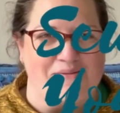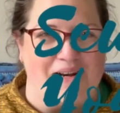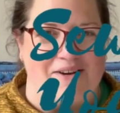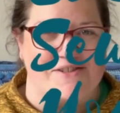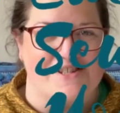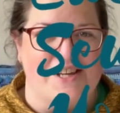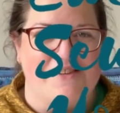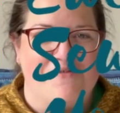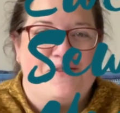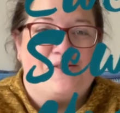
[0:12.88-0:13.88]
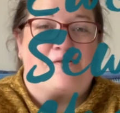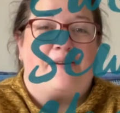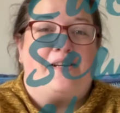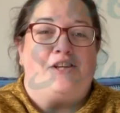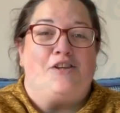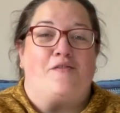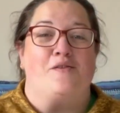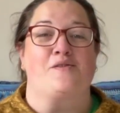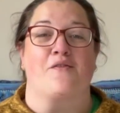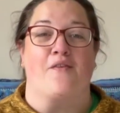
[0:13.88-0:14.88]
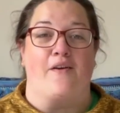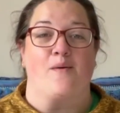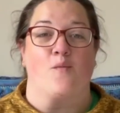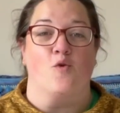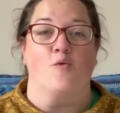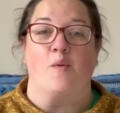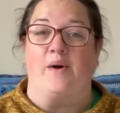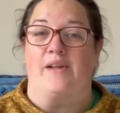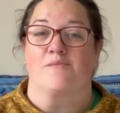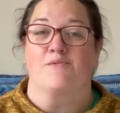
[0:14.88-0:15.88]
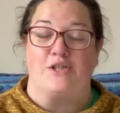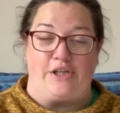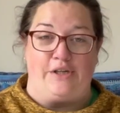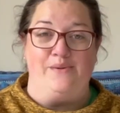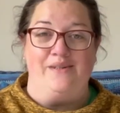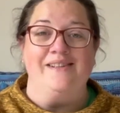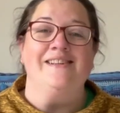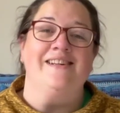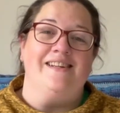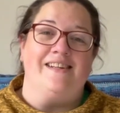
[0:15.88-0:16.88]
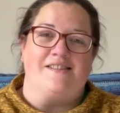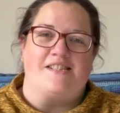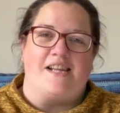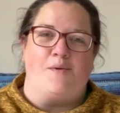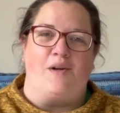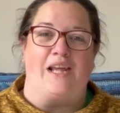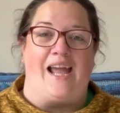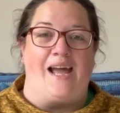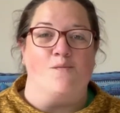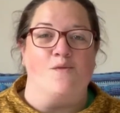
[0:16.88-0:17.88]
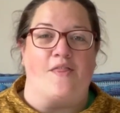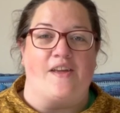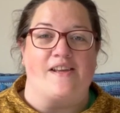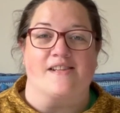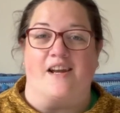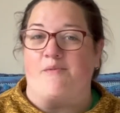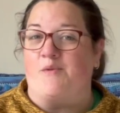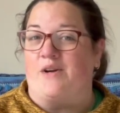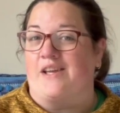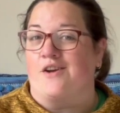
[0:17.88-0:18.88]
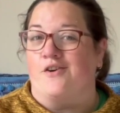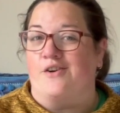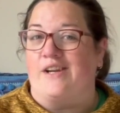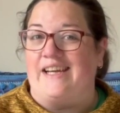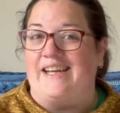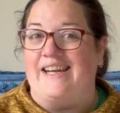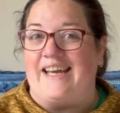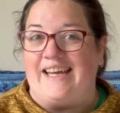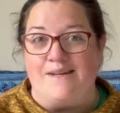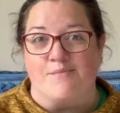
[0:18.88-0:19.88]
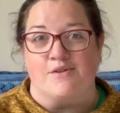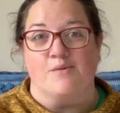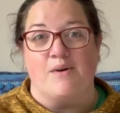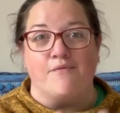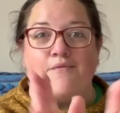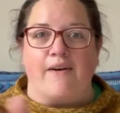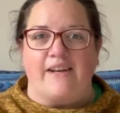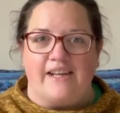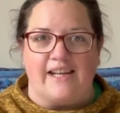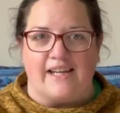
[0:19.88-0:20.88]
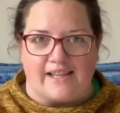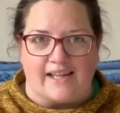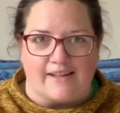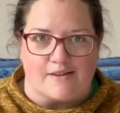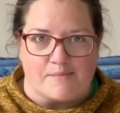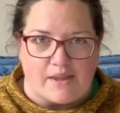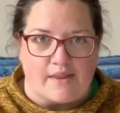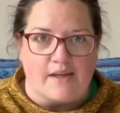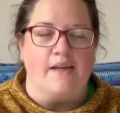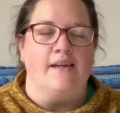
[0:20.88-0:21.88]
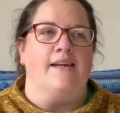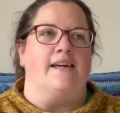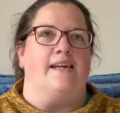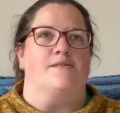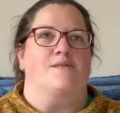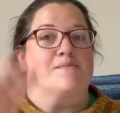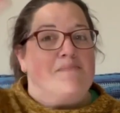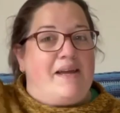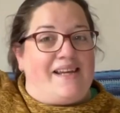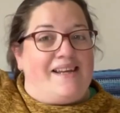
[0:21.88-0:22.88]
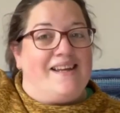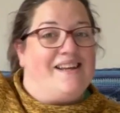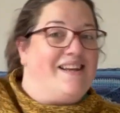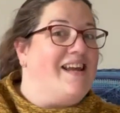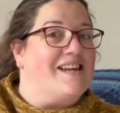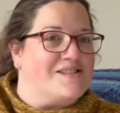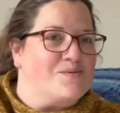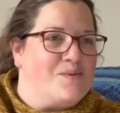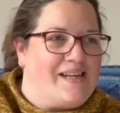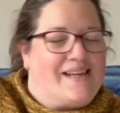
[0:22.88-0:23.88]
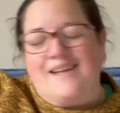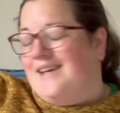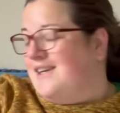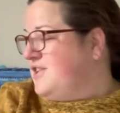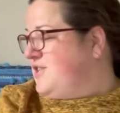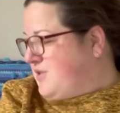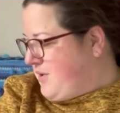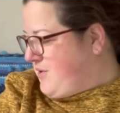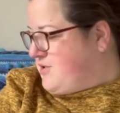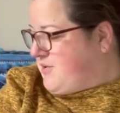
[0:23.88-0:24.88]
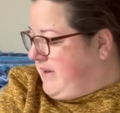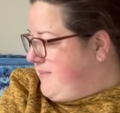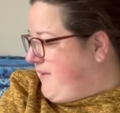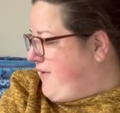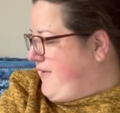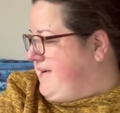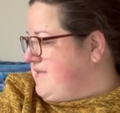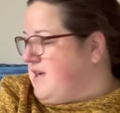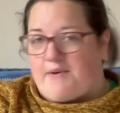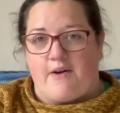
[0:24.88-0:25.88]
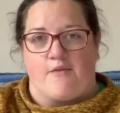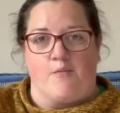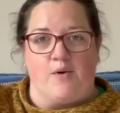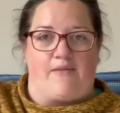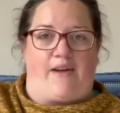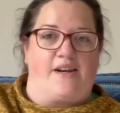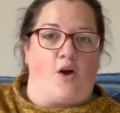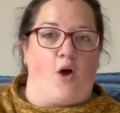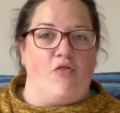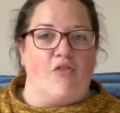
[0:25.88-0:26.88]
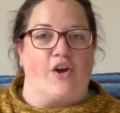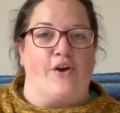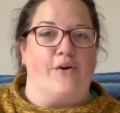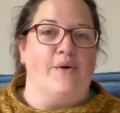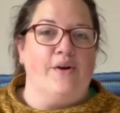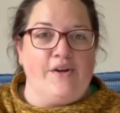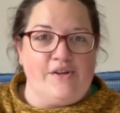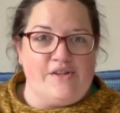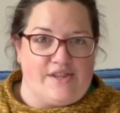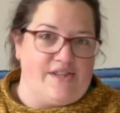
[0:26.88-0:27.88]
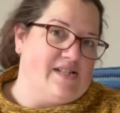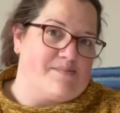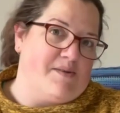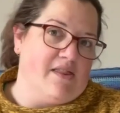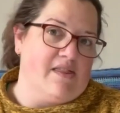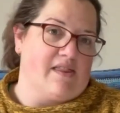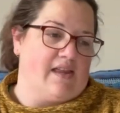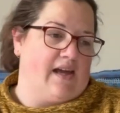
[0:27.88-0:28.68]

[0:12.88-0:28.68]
any returning viewers, and to any new viewers, a very warm welcome to you. And today we're looking at the things that I've been working on in April. We're very nearly at the end of the month, so it's May next week. So I thought I'd do a little bit of a roundup of what I've had on the go this month.